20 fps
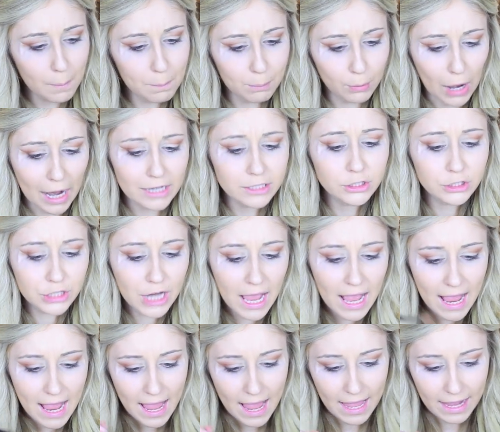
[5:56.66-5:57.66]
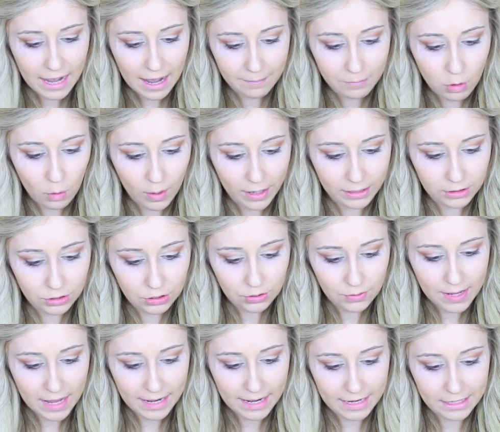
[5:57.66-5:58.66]
brush, and I'm going to
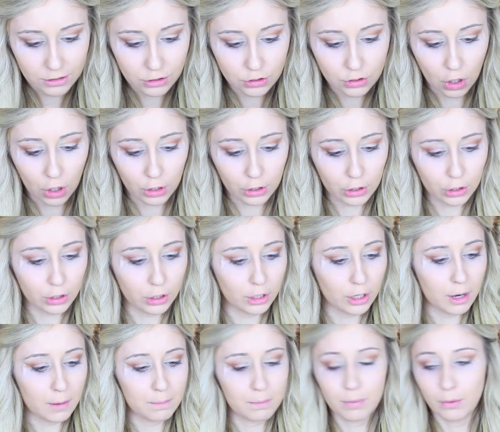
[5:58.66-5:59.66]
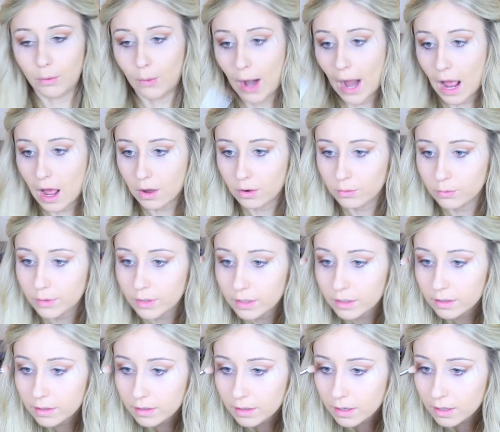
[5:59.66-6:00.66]
get a darker brown
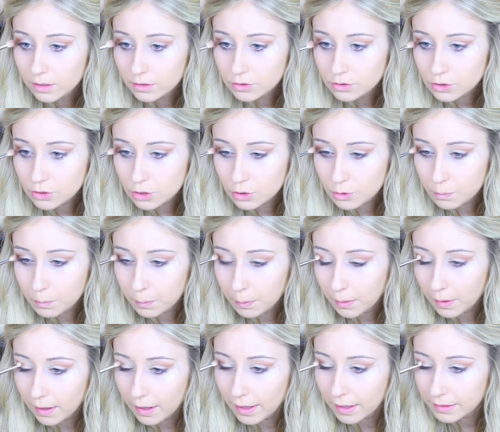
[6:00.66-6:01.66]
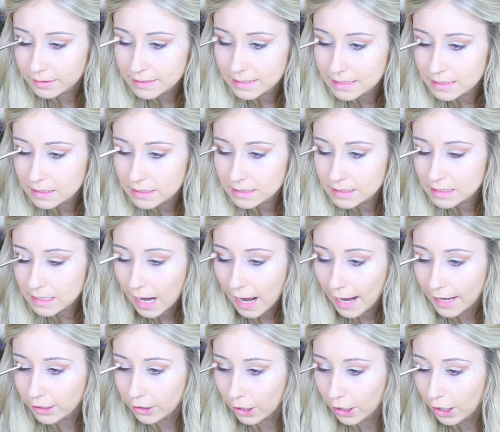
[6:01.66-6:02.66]
to put
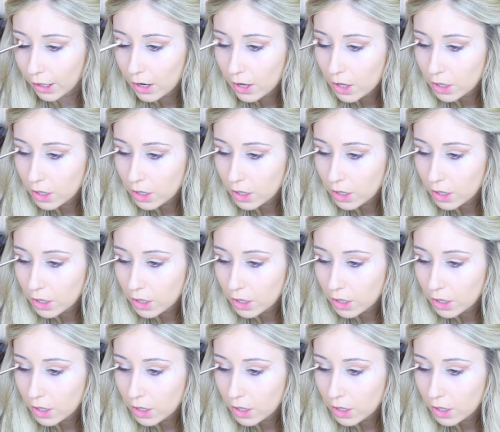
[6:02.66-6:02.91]
tighter.